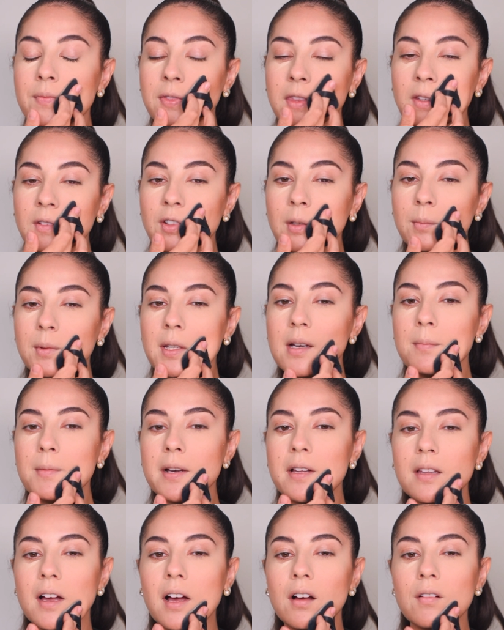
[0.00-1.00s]
For me, on my
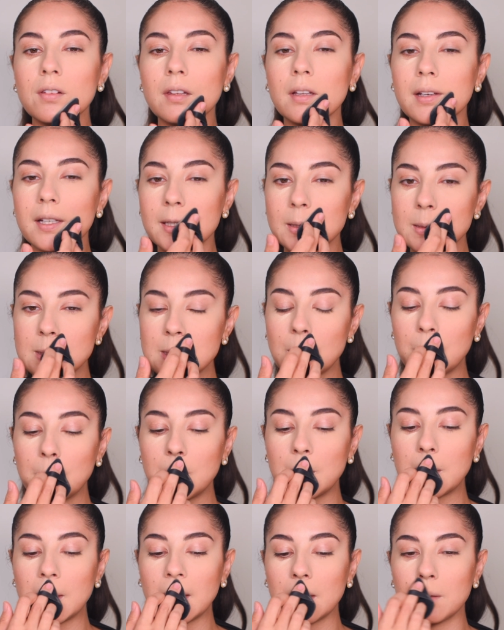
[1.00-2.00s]
laugh lines
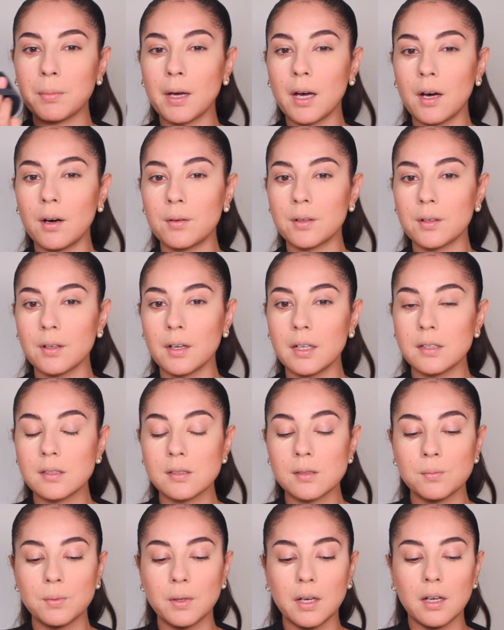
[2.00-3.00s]
with that powder
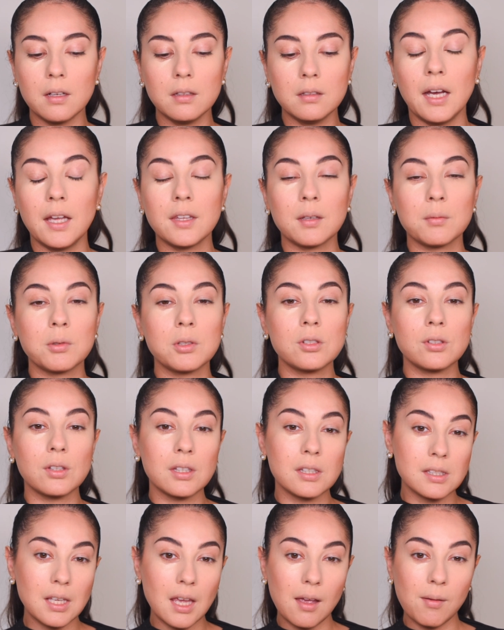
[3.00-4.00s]
as well. And I'm going to do the
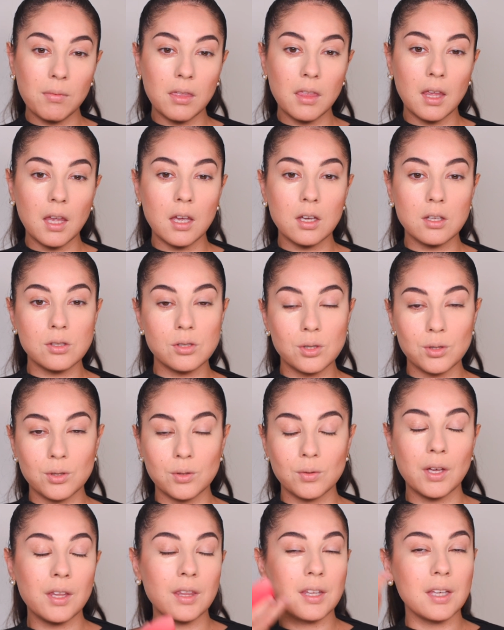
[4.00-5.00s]
same thing
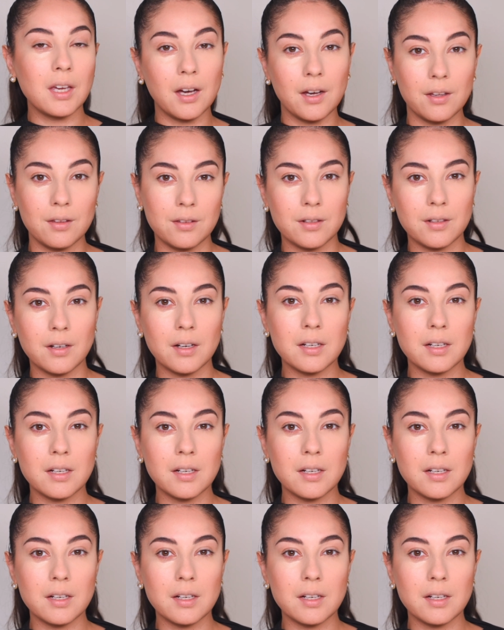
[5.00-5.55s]
to the other